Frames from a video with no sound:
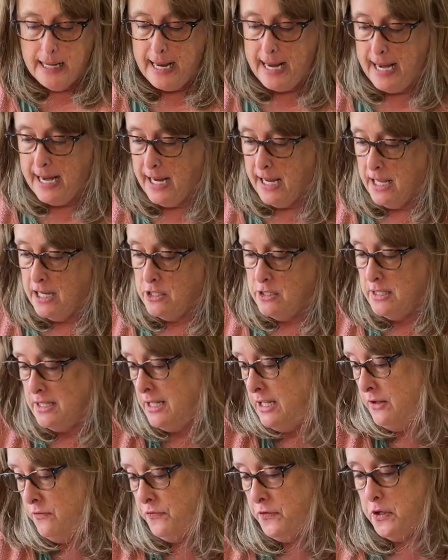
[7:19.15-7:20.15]
And
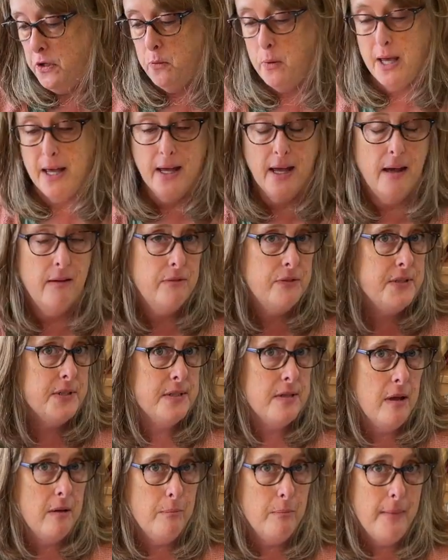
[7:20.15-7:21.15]
if you have
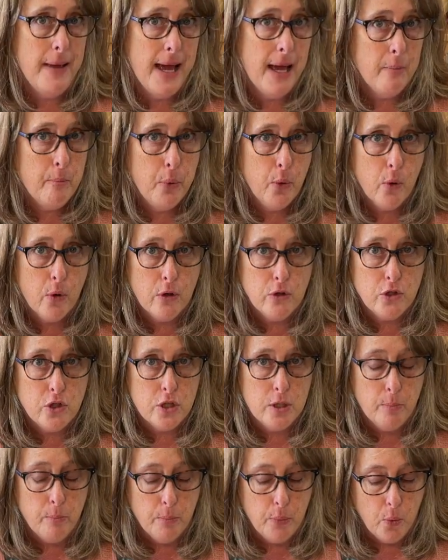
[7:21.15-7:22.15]
some mat board,
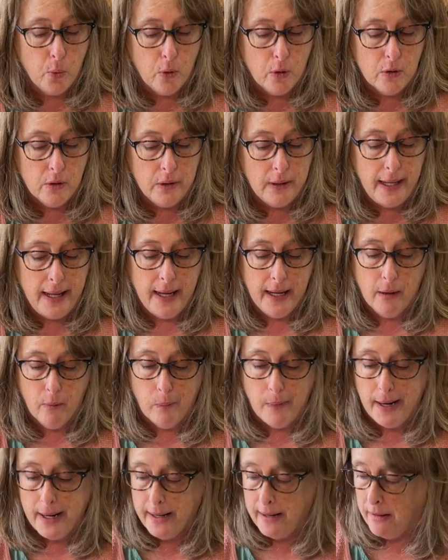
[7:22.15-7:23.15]
chipboard laying
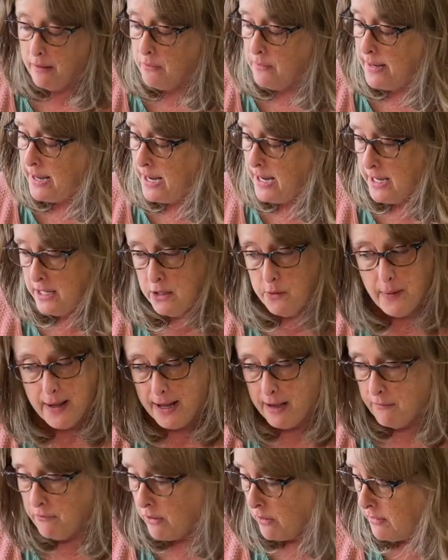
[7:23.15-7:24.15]
around, and you
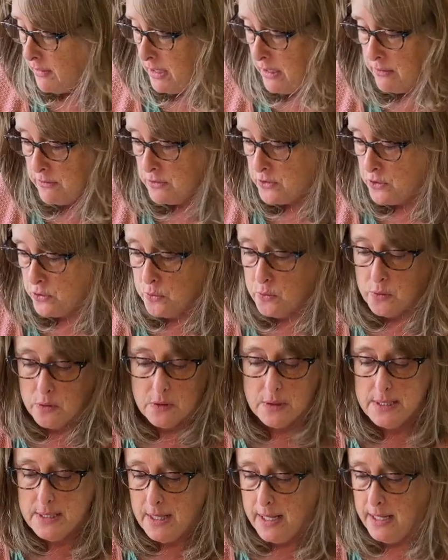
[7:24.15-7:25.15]
have all the other
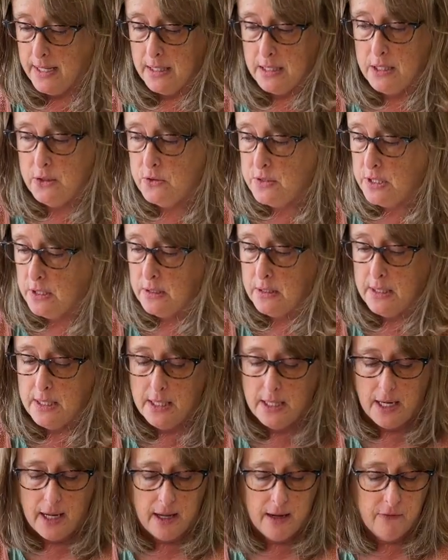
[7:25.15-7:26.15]
tools like a
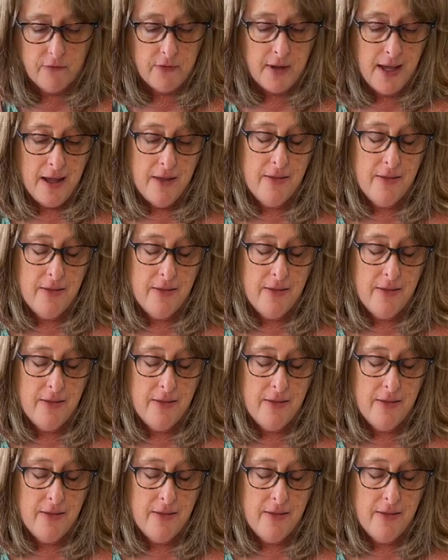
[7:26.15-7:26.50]
utility knife,